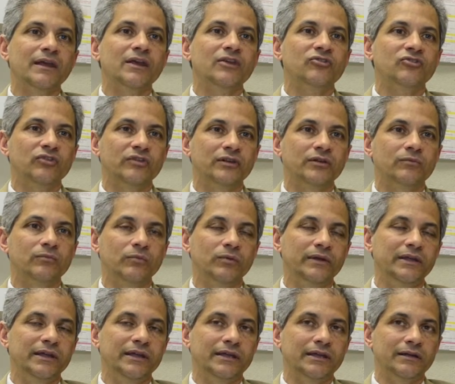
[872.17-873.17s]
so that
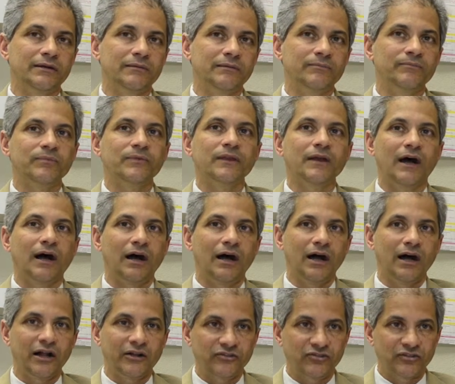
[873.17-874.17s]
we can
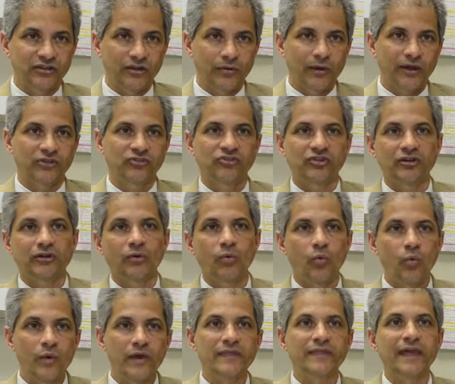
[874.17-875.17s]
answer the question,
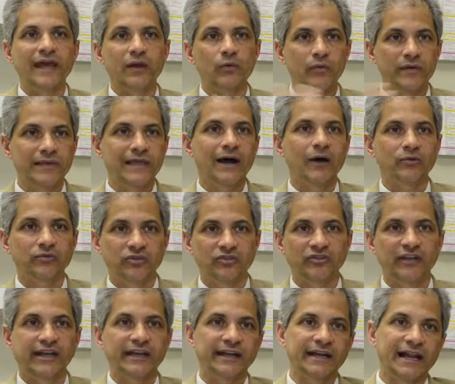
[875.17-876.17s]
with and without this
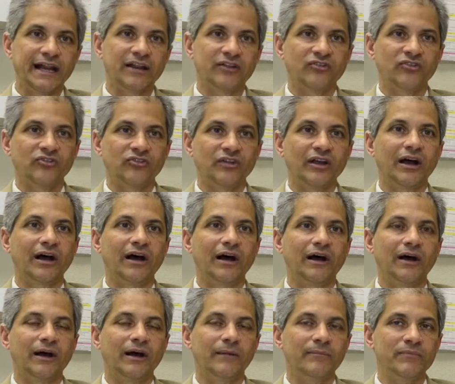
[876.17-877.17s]
gait analysis,
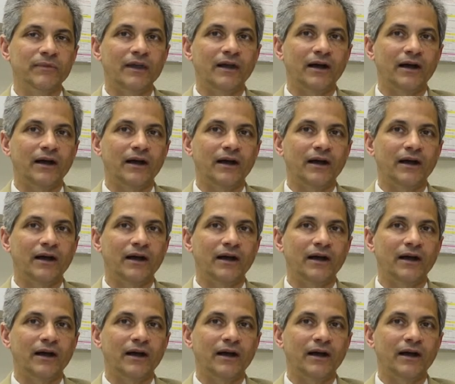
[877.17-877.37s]
are